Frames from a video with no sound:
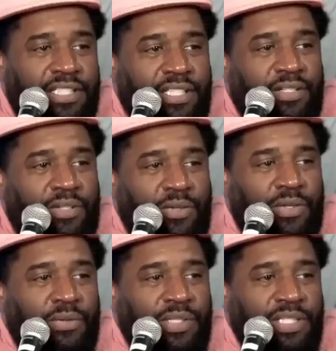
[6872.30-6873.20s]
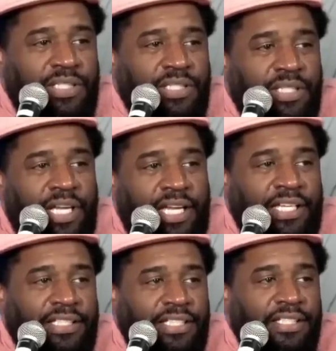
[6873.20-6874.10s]
are funny as hell, Corey.
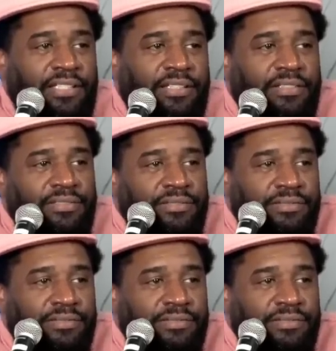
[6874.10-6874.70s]
Hey, D.